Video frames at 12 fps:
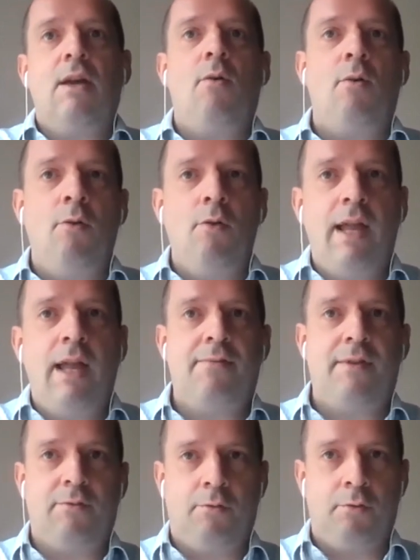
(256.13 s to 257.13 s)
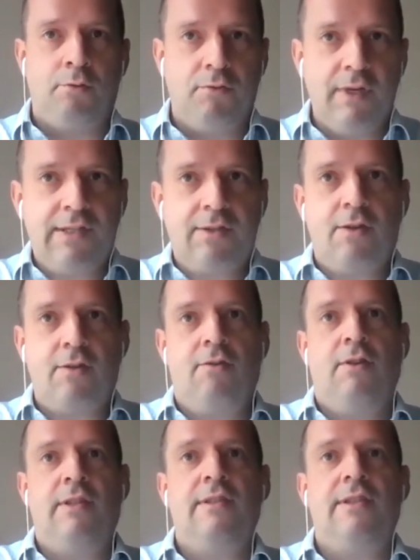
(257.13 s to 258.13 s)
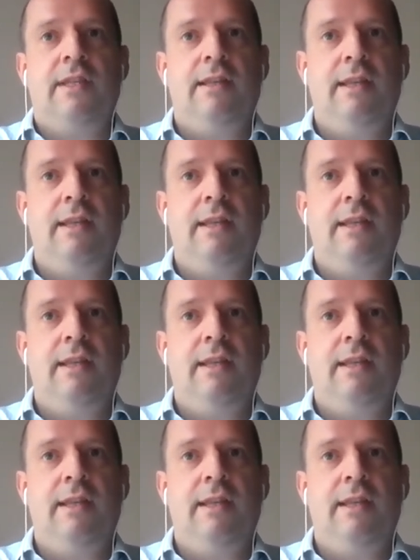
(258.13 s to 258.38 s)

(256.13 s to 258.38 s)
all have their own risk currency.